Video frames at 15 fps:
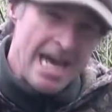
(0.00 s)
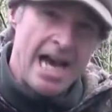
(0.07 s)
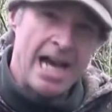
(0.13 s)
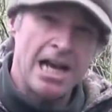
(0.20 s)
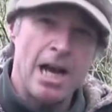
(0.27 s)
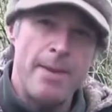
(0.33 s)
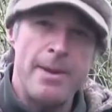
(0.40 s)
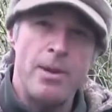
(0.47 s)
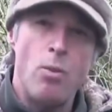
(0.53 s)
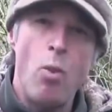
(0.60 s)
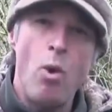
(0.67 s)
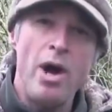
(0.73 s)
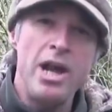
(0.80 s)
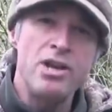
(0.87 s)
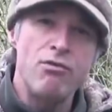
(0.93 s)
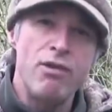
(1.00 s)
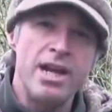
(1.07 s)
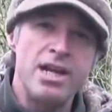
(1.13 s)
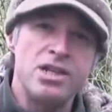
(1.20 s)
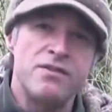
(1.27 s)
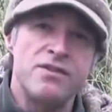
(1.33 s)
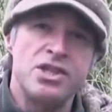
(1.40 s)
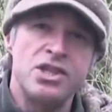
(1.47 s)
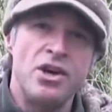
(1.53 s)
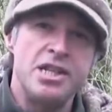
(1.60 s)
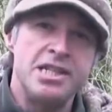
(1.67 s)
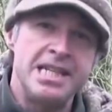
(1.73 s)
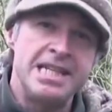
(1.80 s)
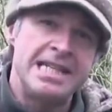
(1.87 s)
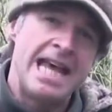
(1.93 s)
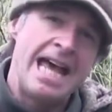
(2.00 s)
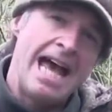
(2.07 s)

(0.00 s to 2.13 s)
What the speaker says: and come in a wide range of sizes